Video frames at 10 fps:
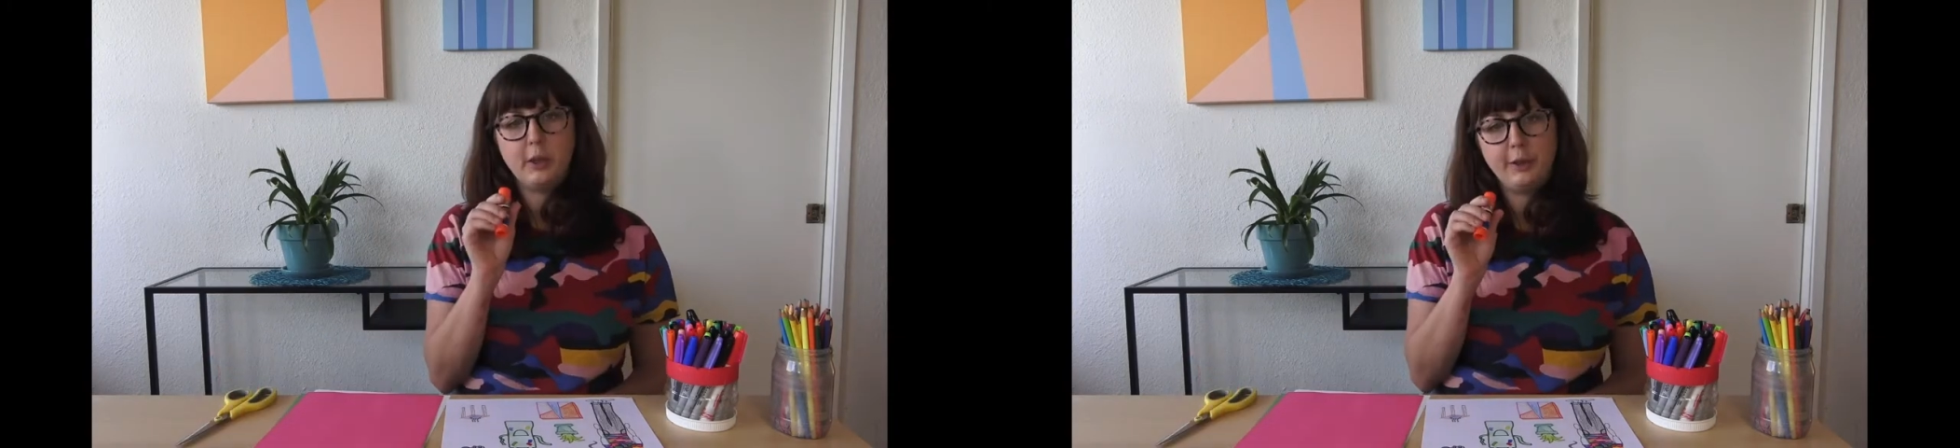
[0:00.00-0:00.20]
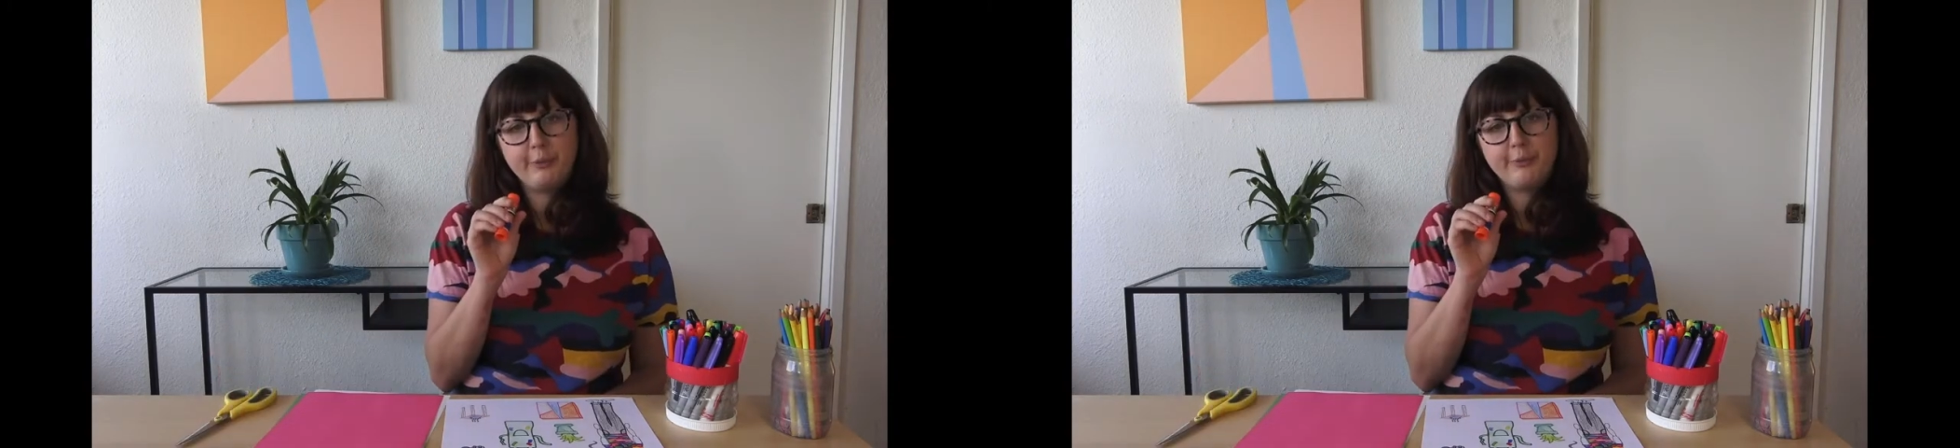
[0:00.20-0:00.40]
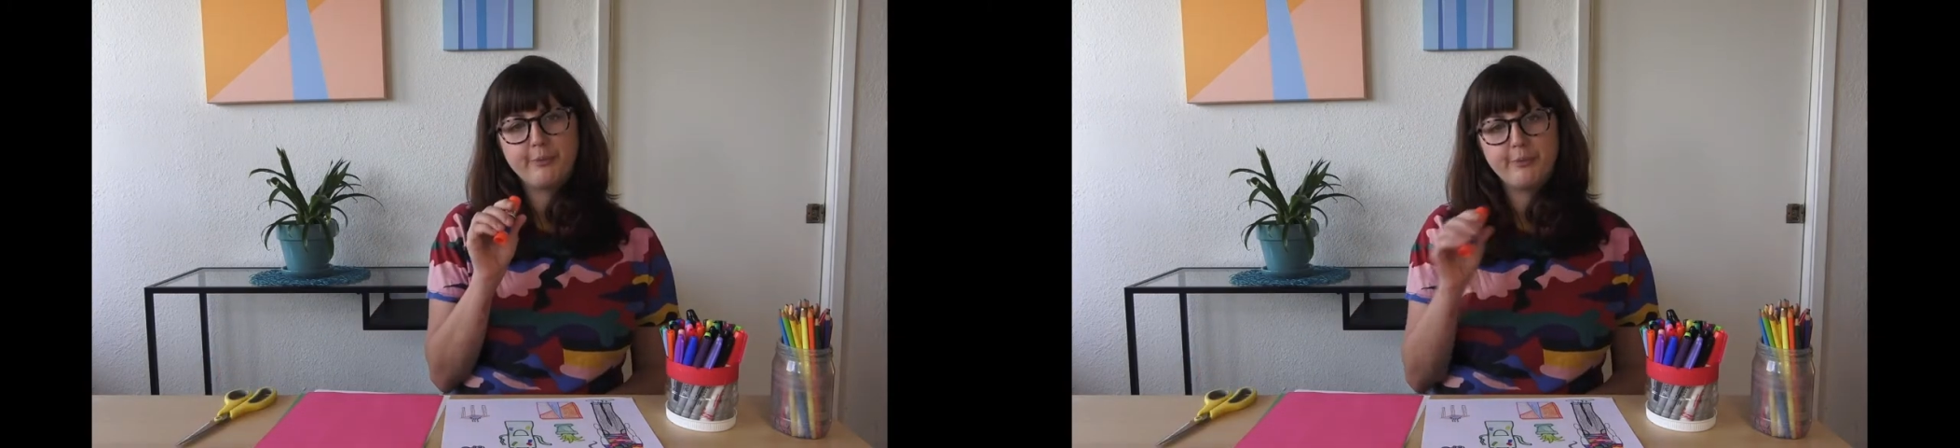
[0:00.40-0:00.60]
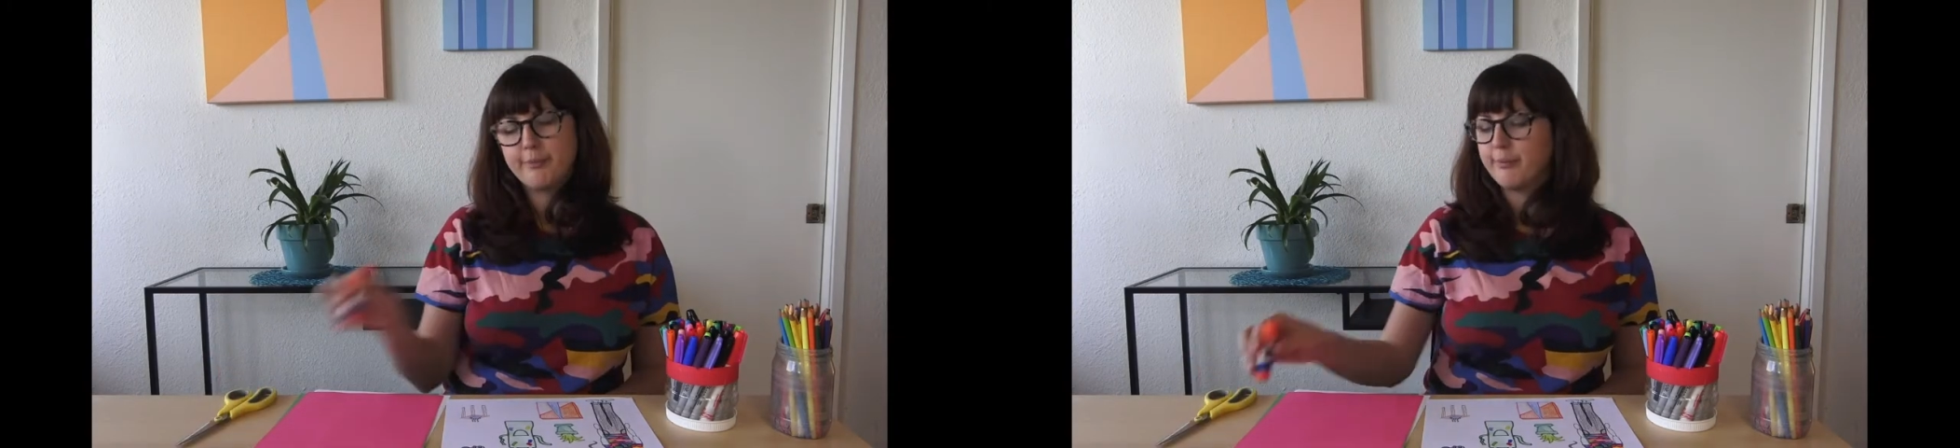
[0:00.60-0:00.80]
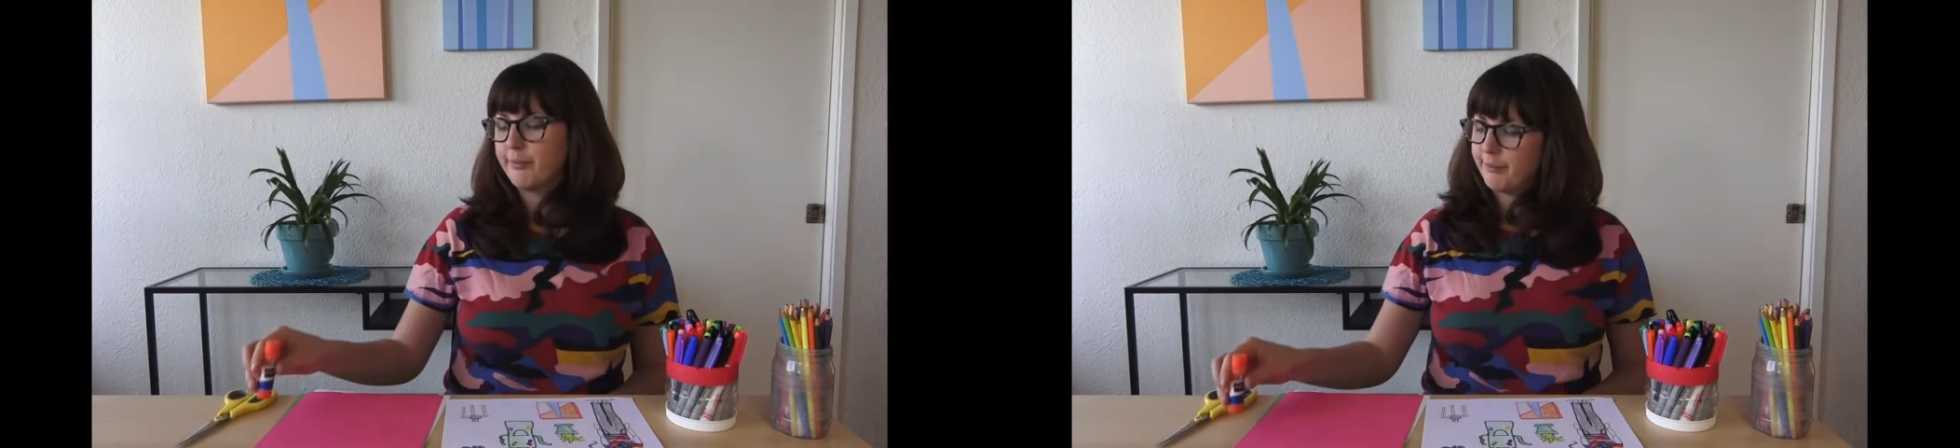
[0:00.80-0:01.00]
glue,
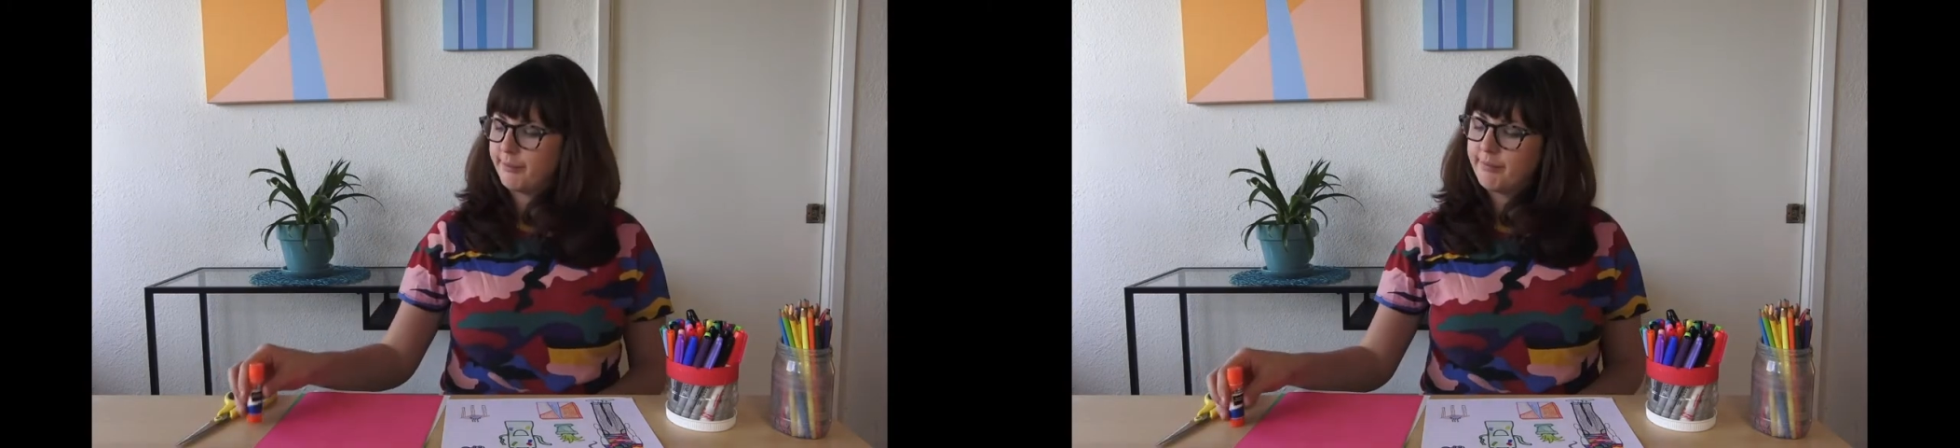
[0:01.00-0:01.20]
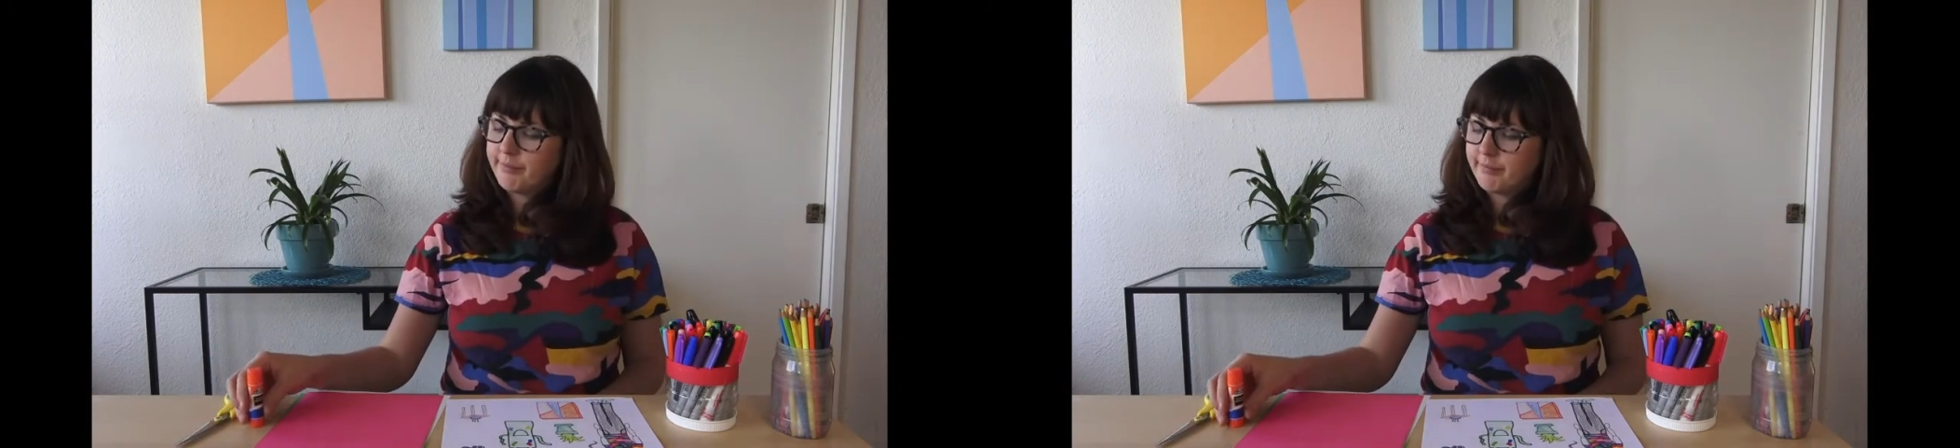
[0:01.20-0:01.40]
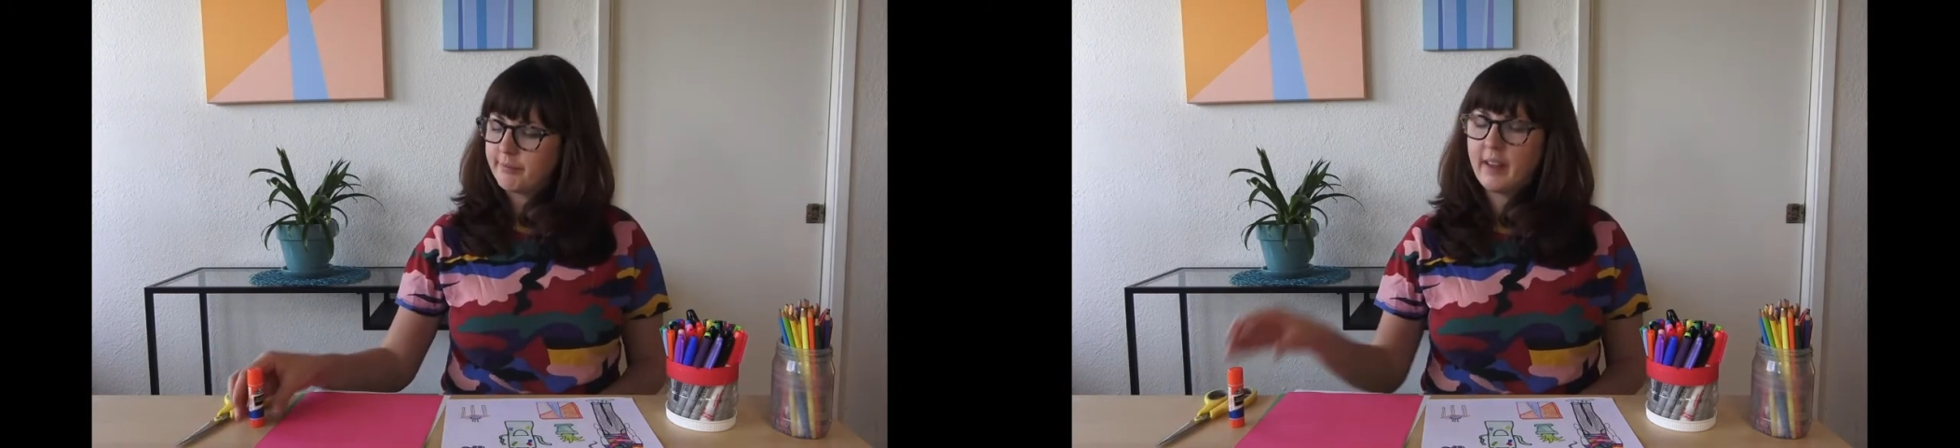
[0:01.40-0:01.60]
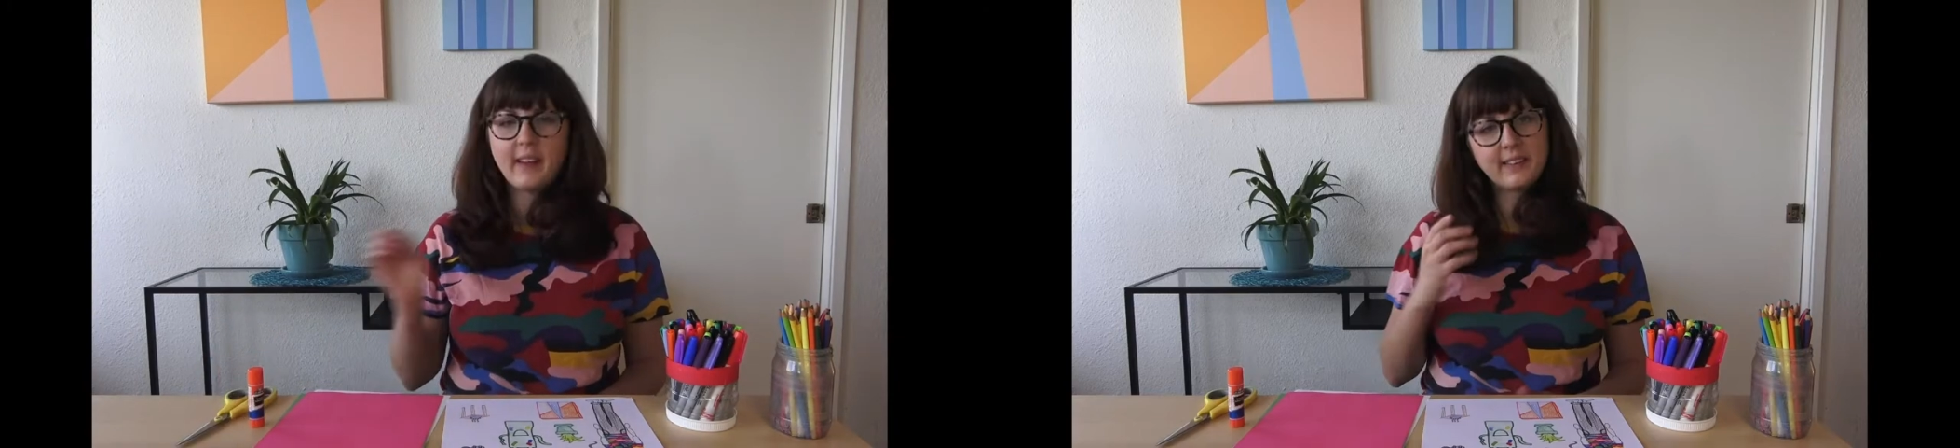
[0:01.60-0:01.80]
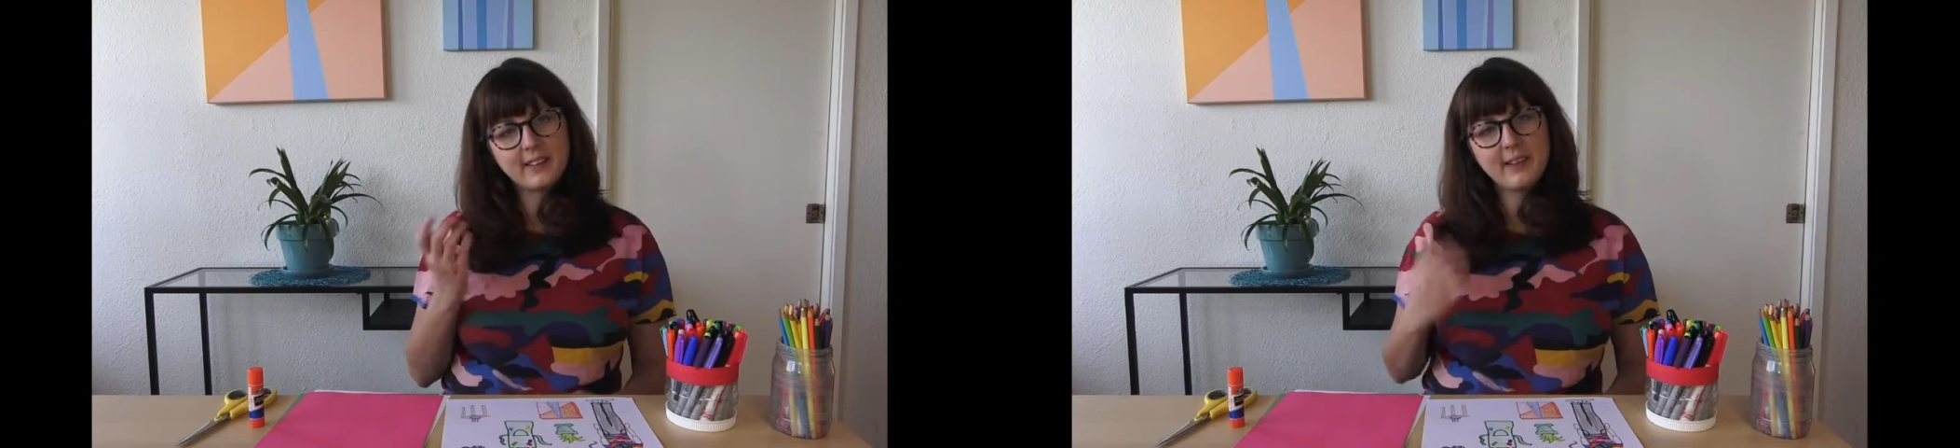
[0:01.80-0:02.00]
and
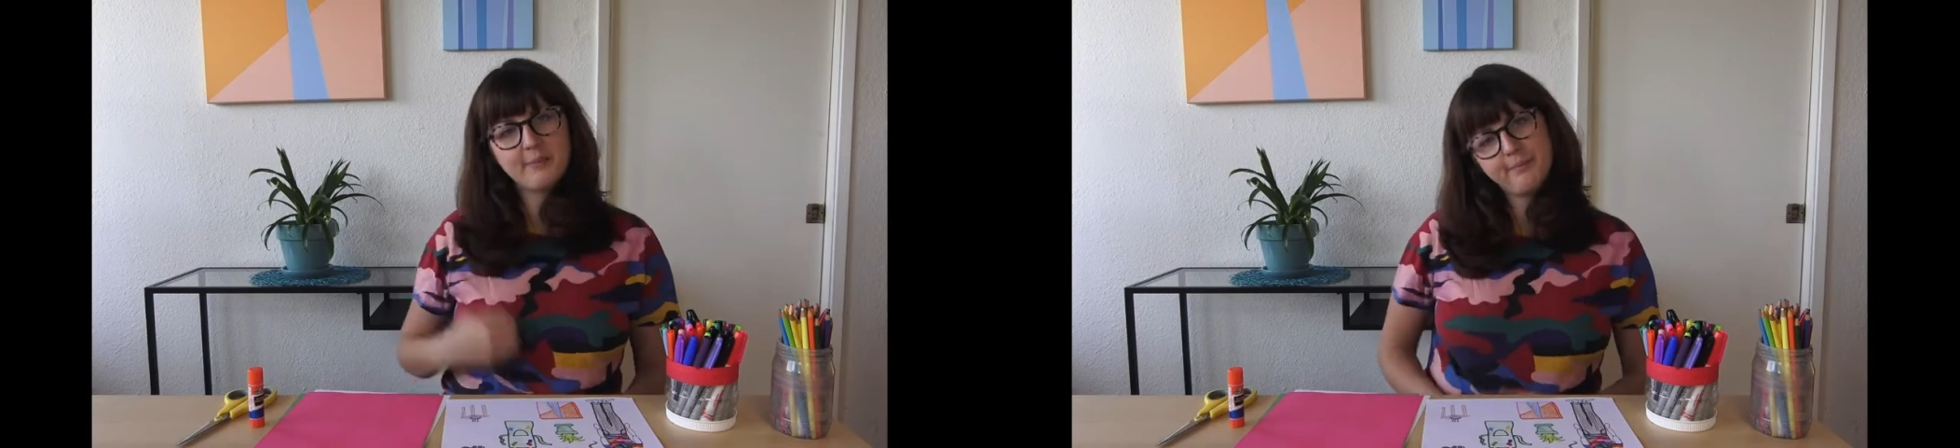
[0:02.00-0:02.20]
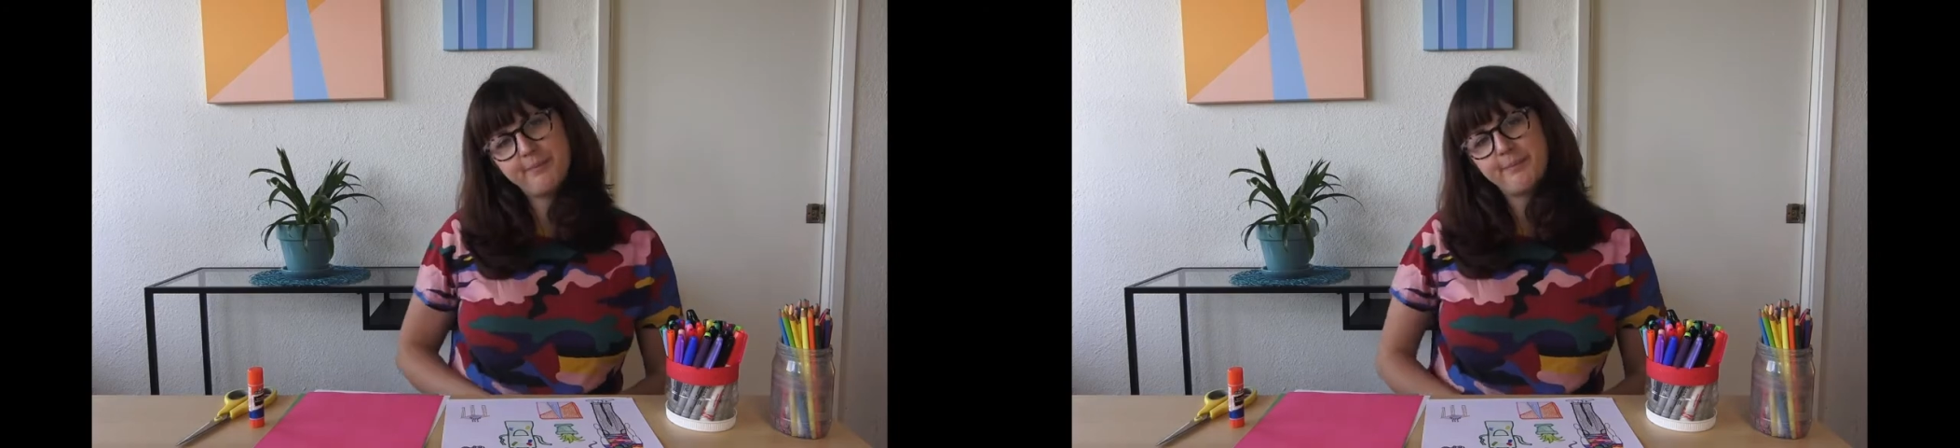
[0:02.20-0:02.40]
that's it.